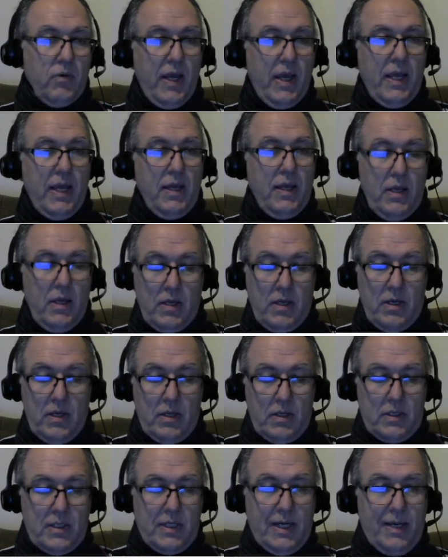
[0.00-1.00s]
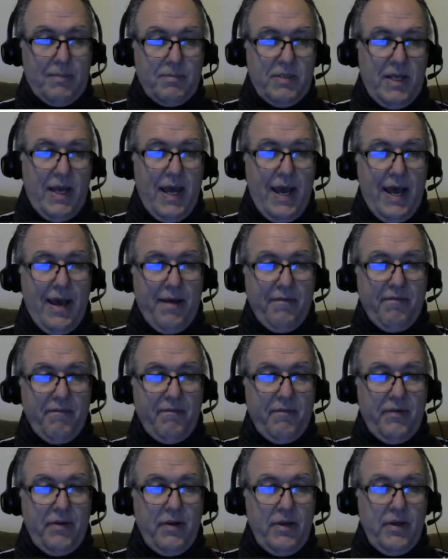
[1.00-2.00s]
Okay, times
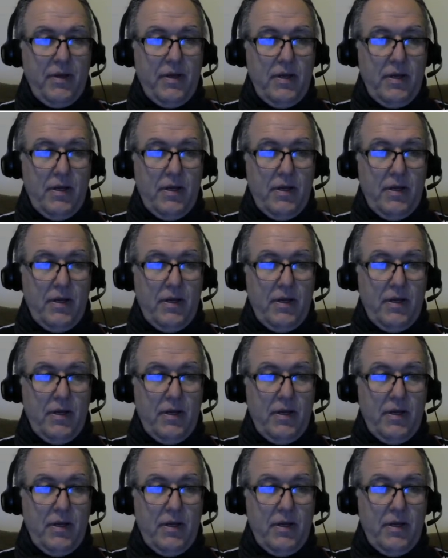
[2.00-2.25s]
1/2.